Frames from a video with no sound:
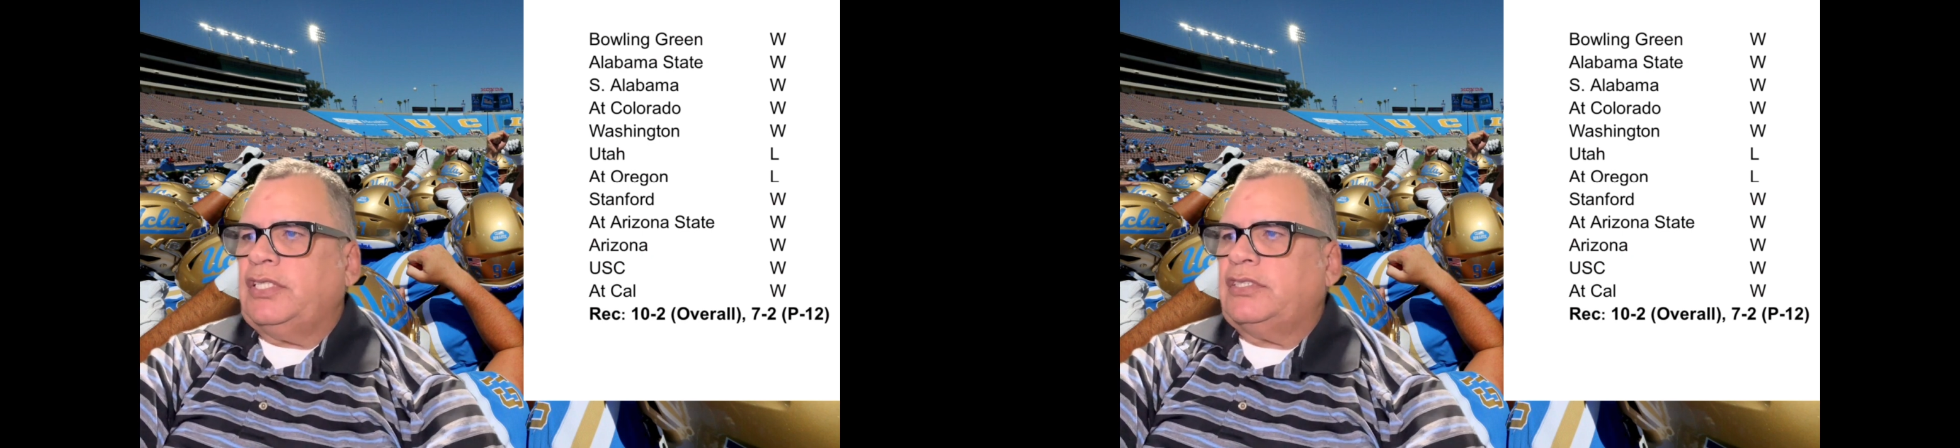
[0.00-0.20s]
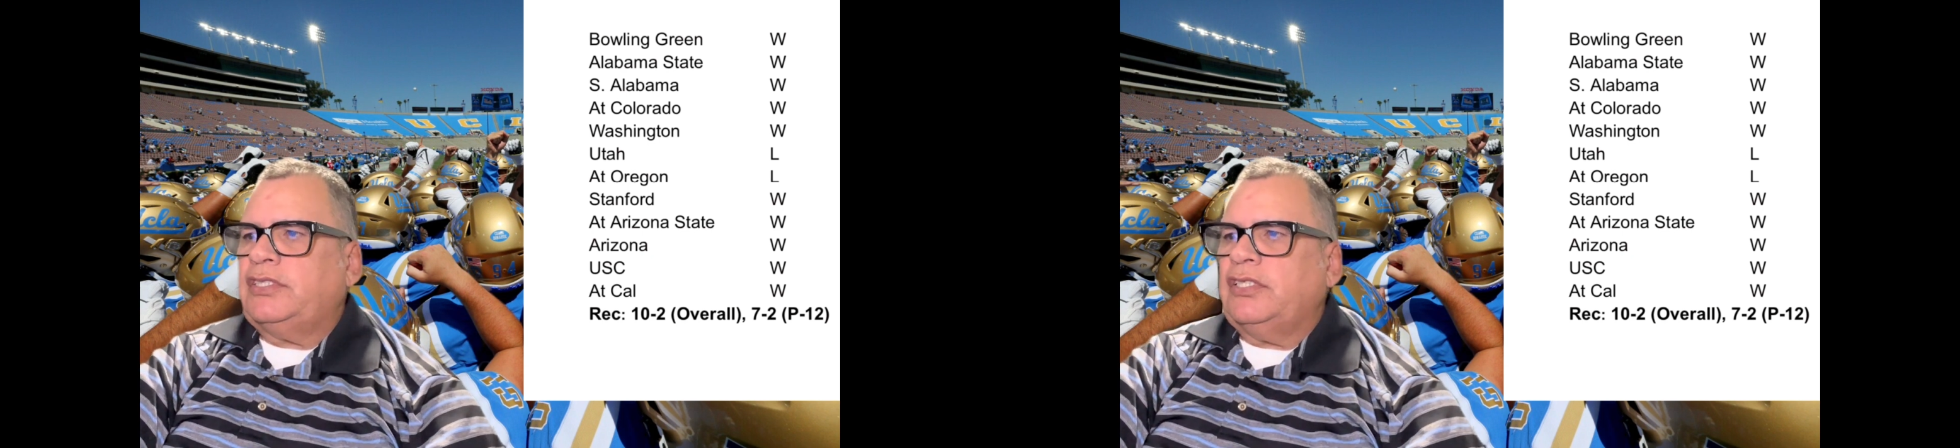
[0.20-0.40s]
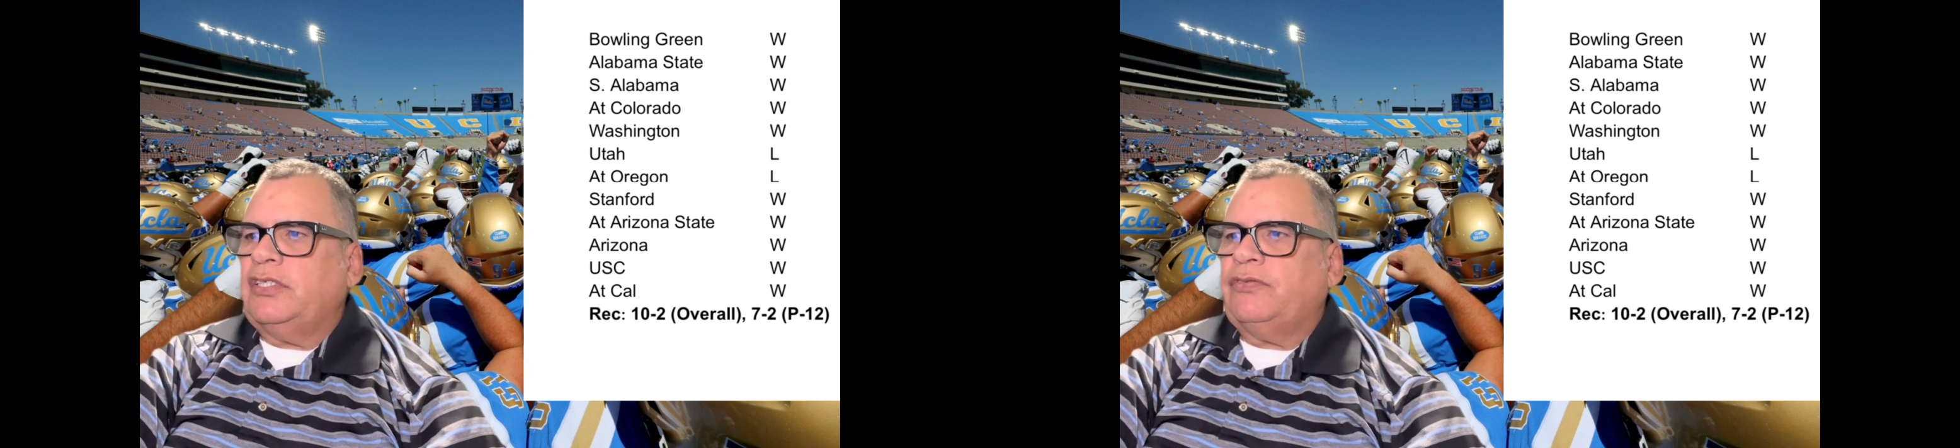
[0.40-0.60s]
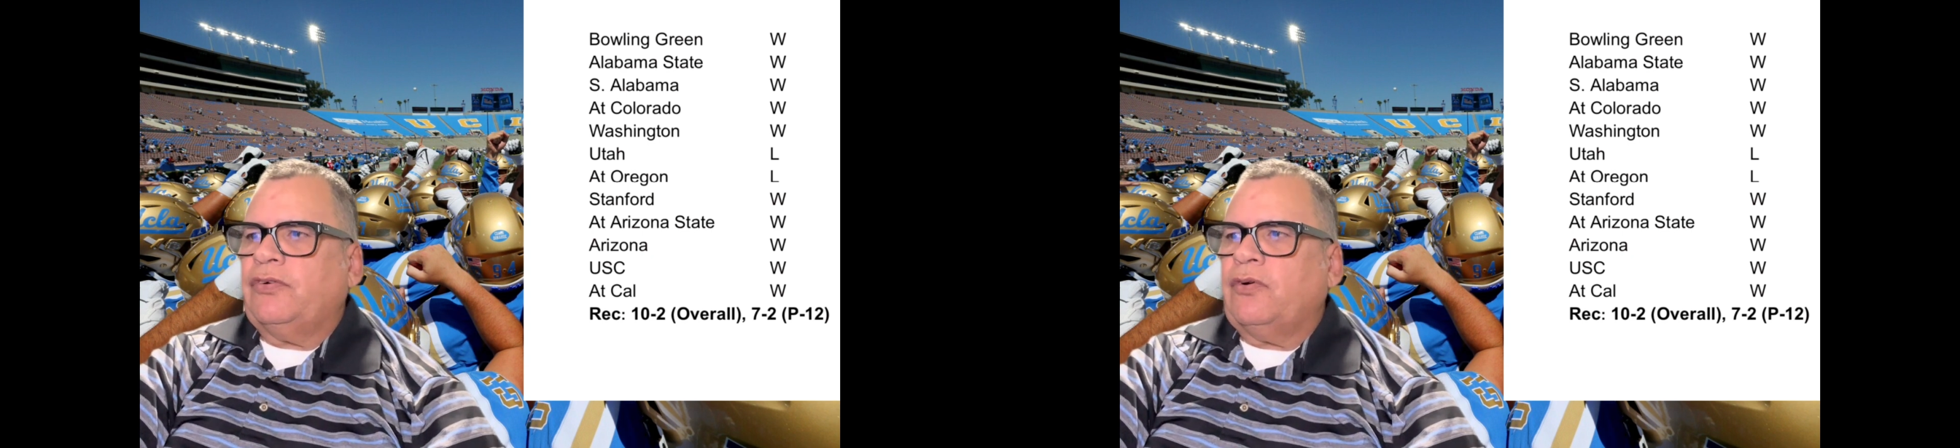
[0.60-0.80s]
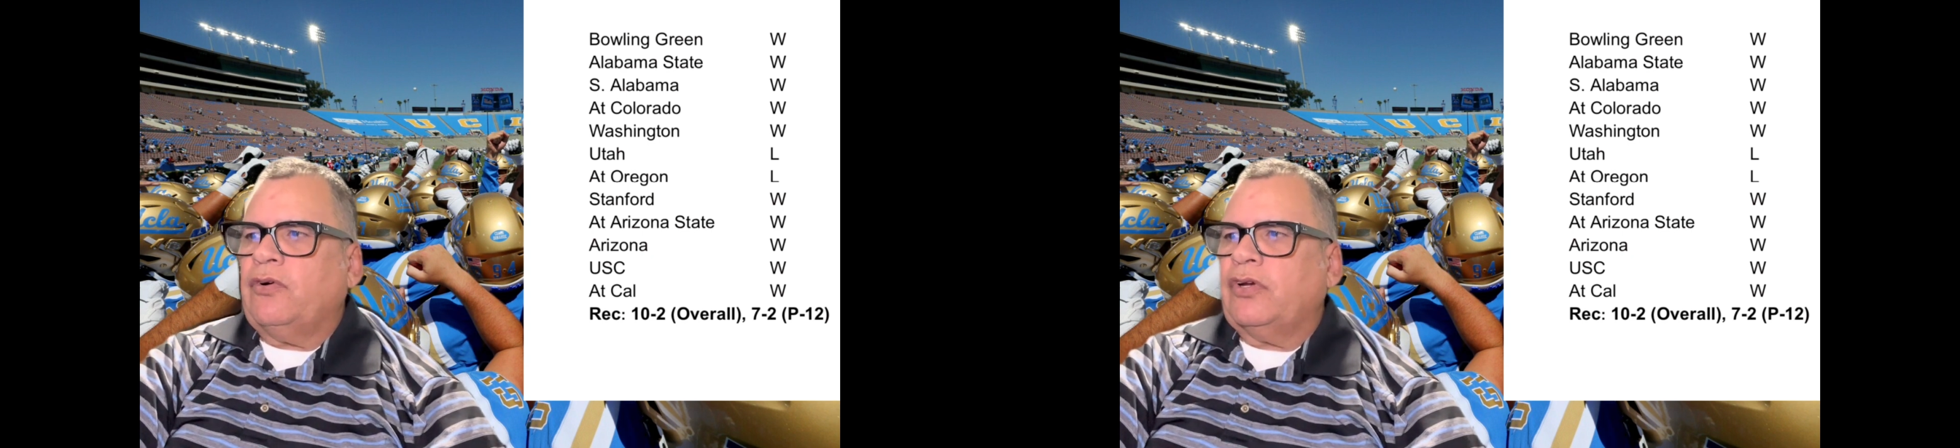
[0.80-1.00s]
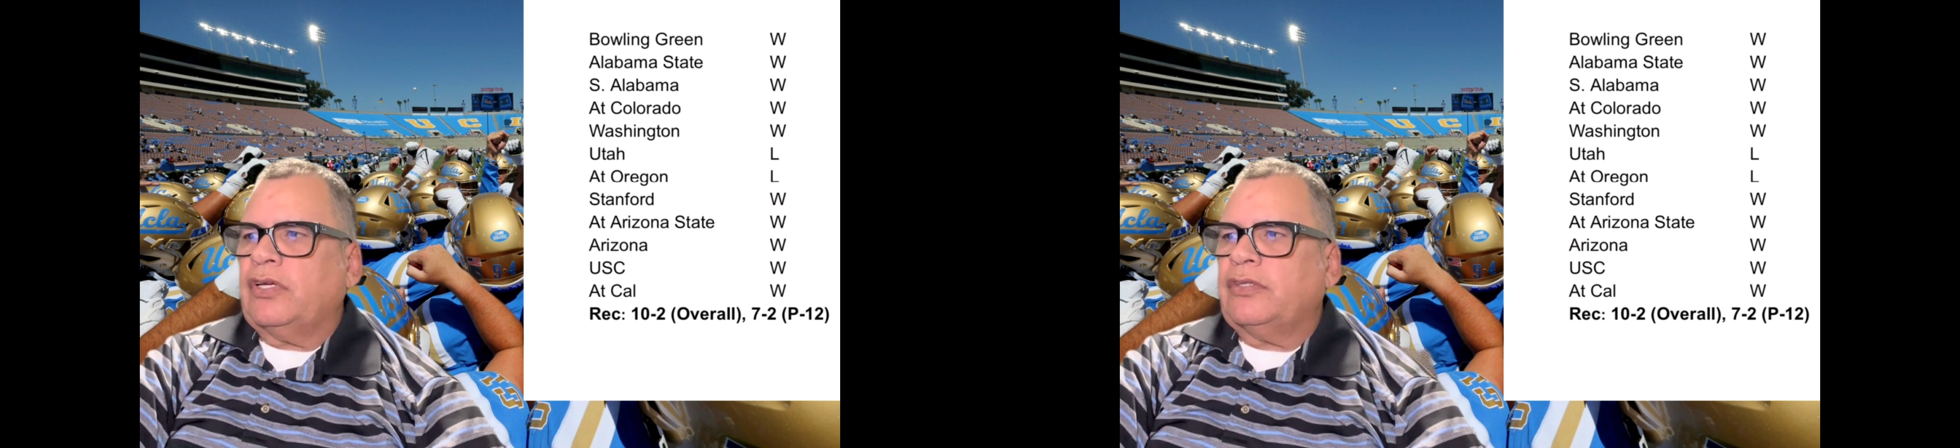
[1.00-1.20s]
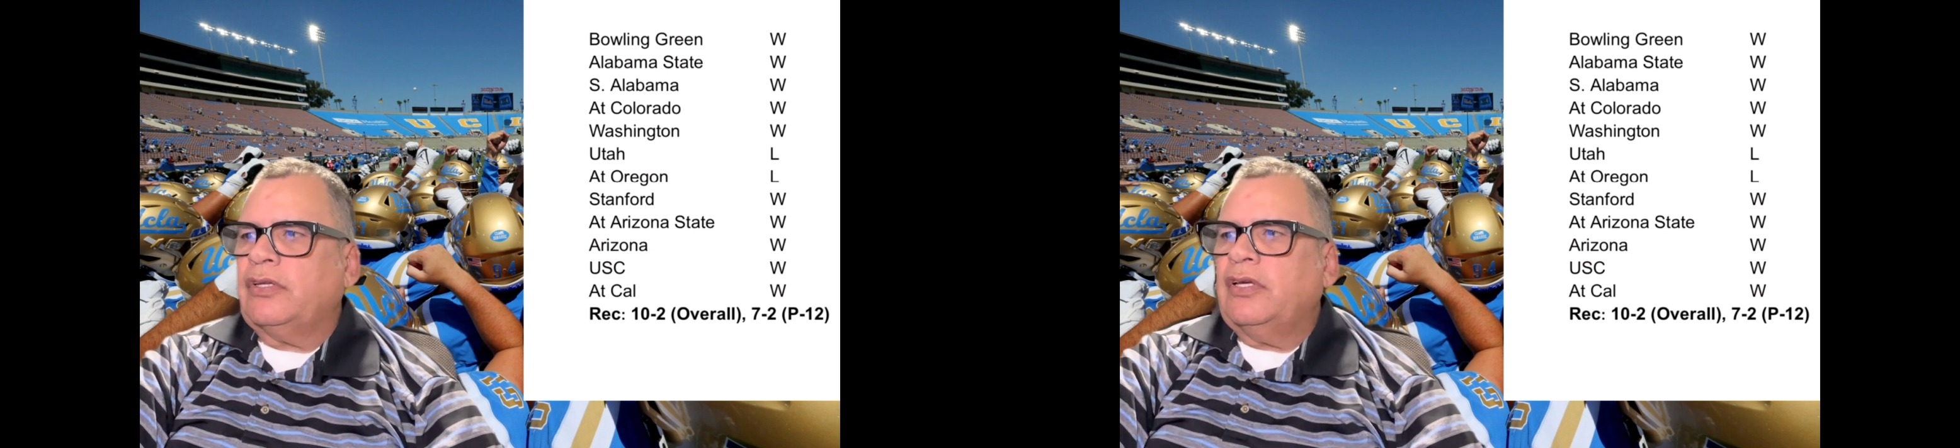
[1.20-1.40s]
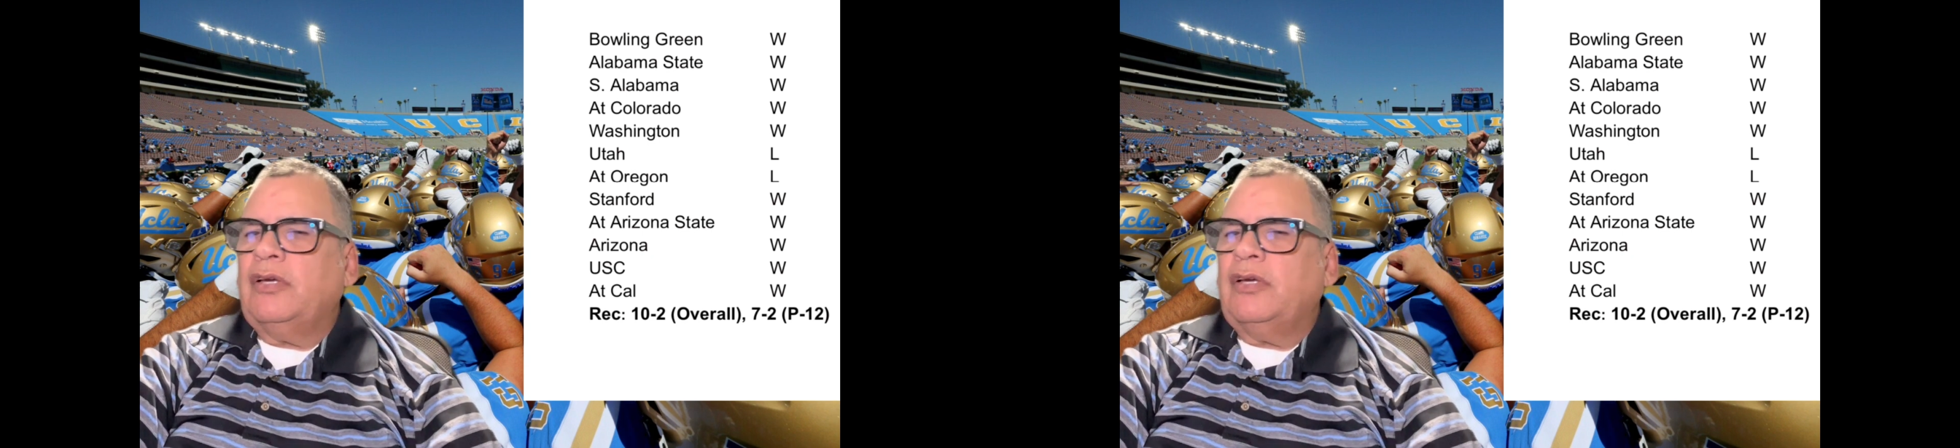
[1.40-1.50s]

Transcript: that sealed it for Oregon.